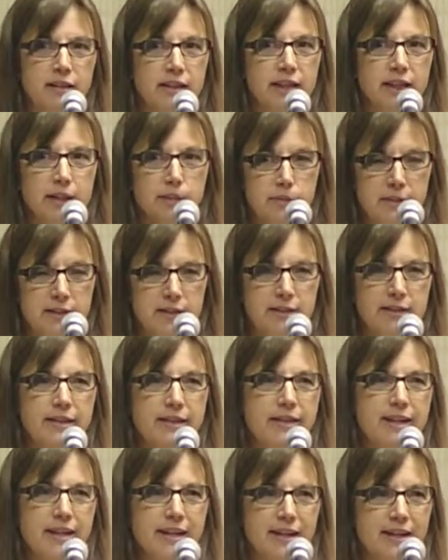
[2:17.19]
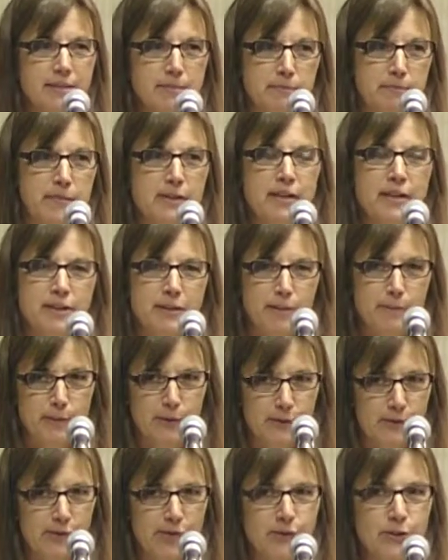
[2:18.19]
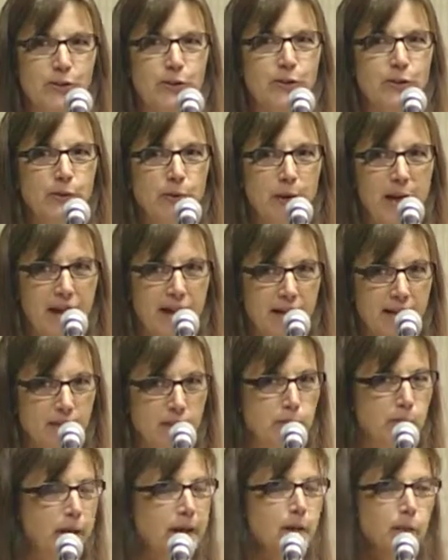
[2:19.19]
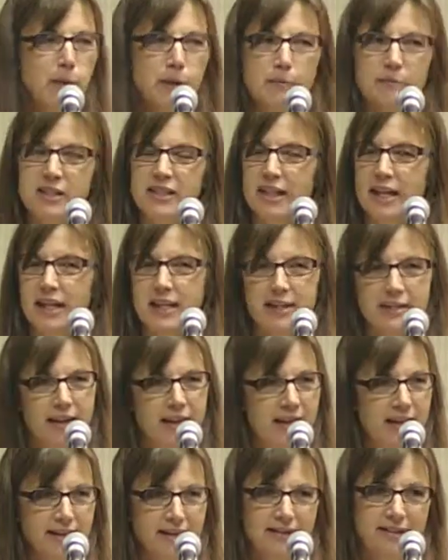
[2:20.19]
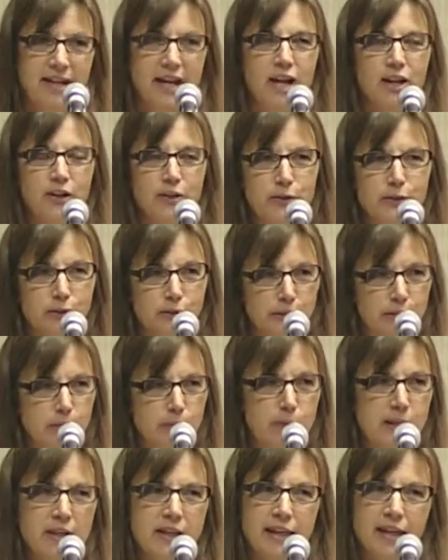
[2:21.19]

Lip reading: He was the person who had a great website and Yahoo group,